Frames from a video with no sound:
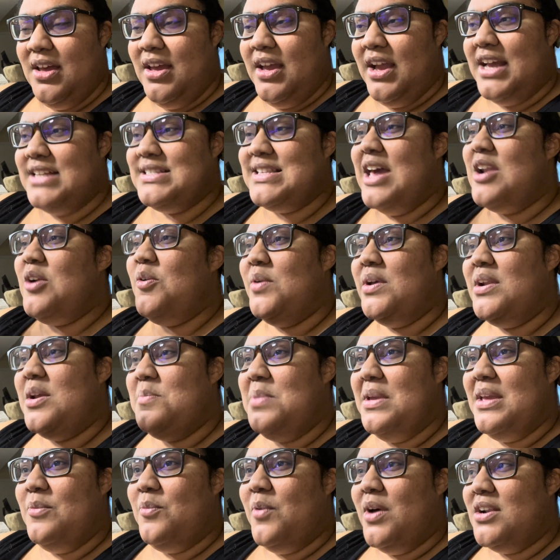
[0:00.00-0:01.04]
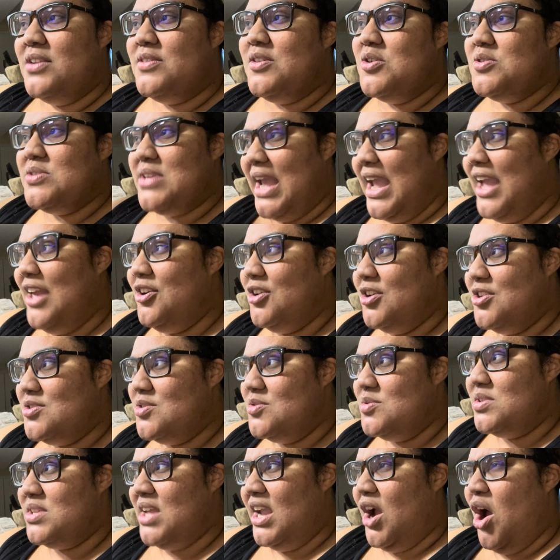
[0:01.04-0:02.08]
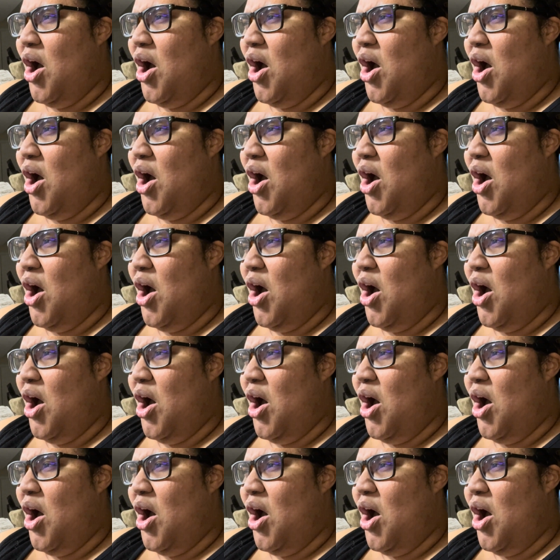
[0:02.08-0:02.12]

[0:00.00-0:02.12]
because I don't want to be one of those haters who's like,